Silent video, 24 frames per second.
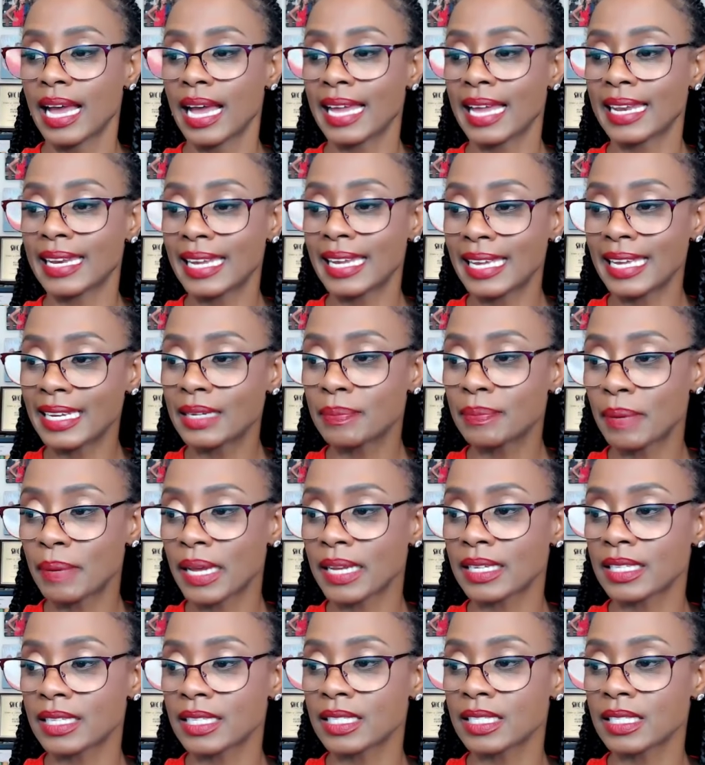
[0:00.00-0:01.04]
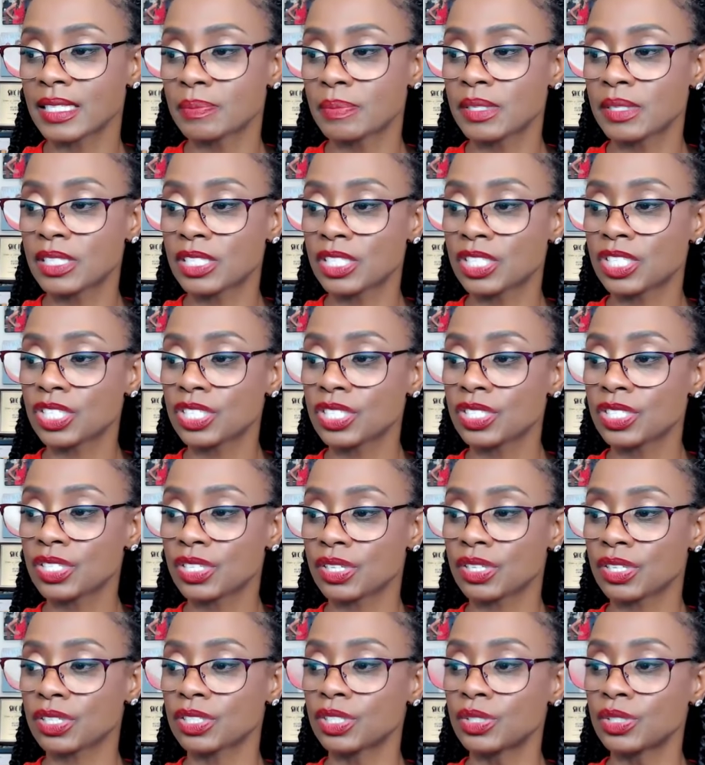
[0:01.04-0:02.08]
and independence, positions
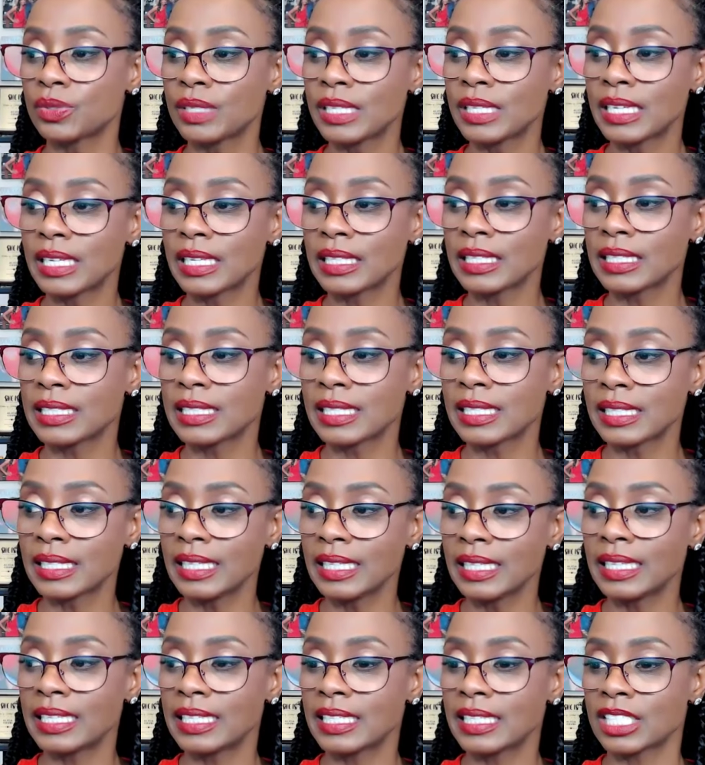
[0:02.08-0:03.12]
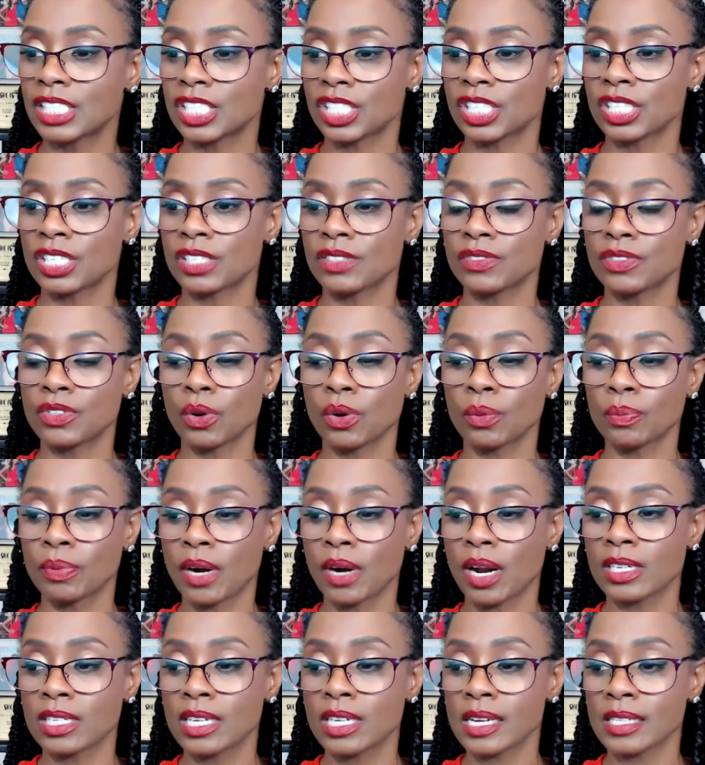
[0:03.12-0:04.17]
her uniquely to lead initiatives or
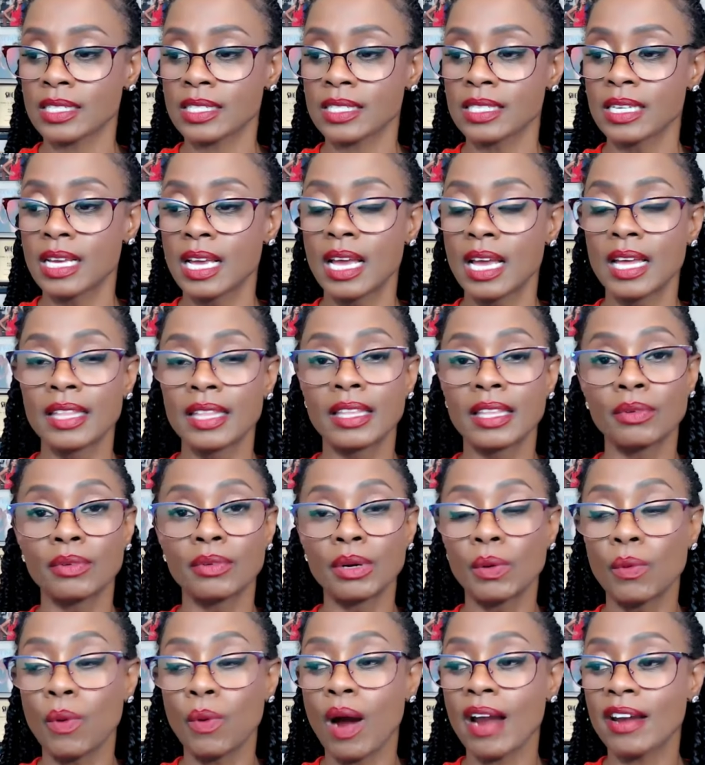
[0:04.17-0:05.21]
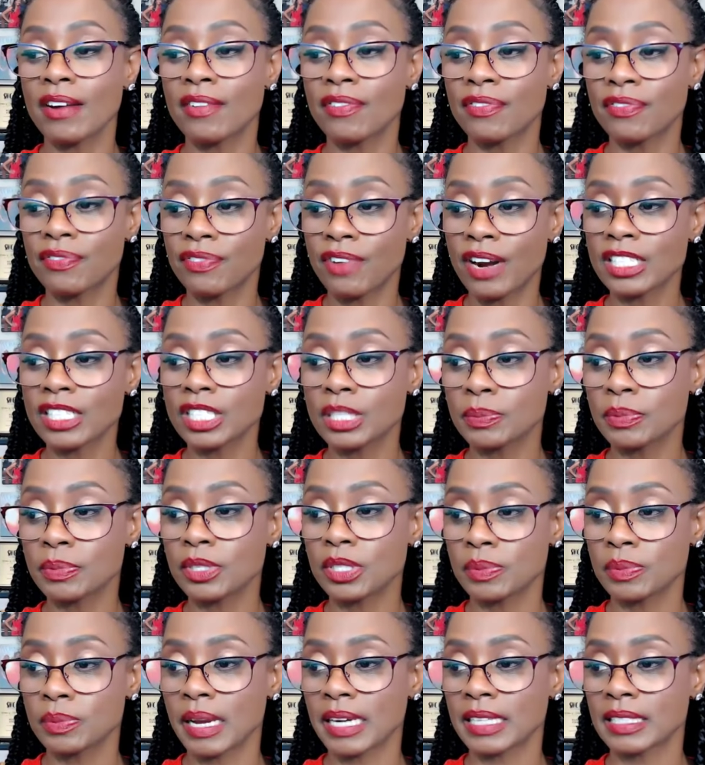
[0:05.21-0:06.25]
projects that require fresh
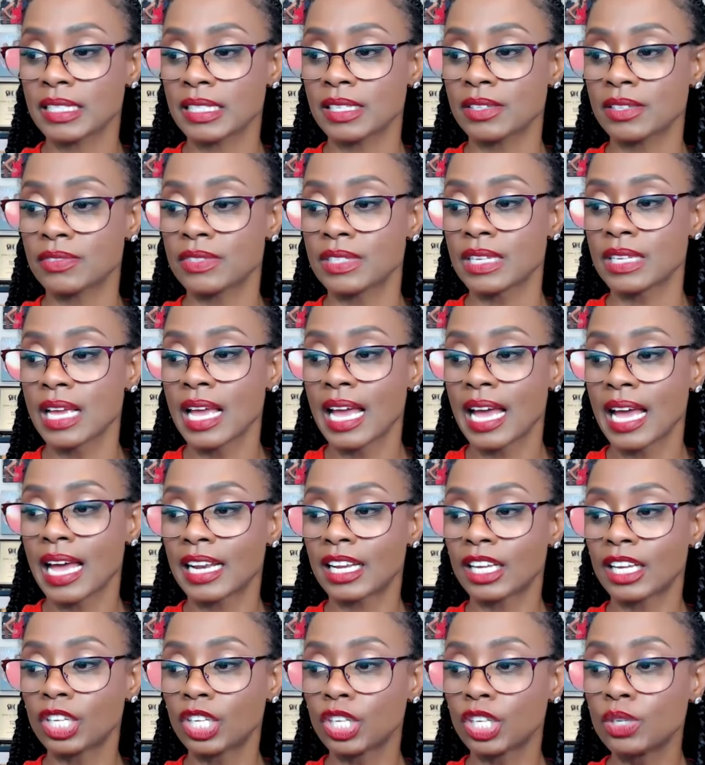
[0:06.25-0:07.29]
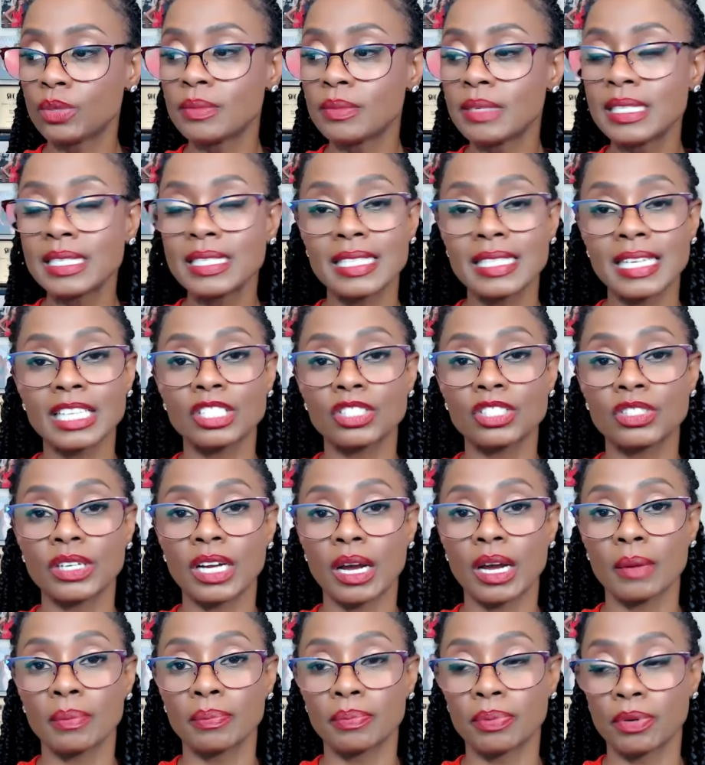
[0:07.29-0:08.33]
perspectives and a
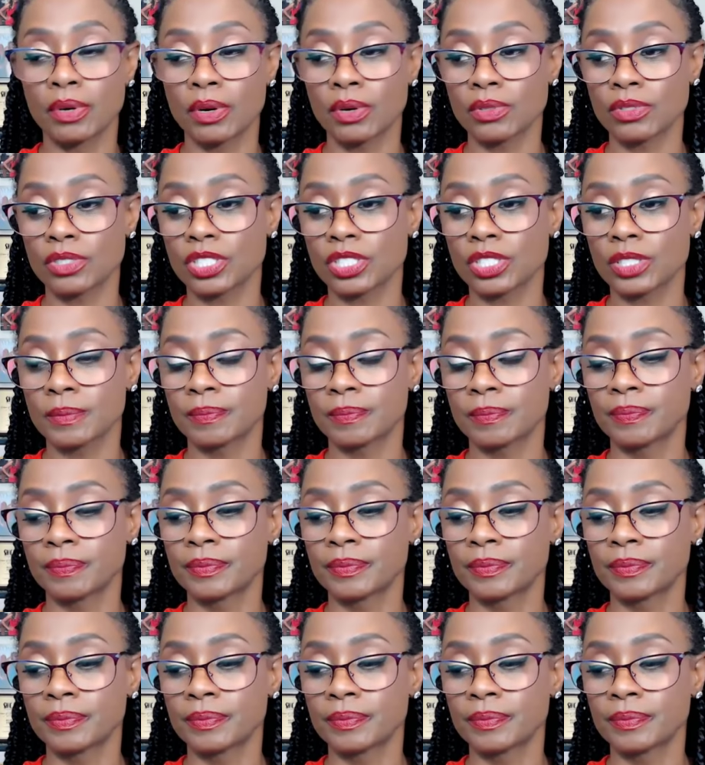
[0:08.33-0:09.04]
human-centric approach.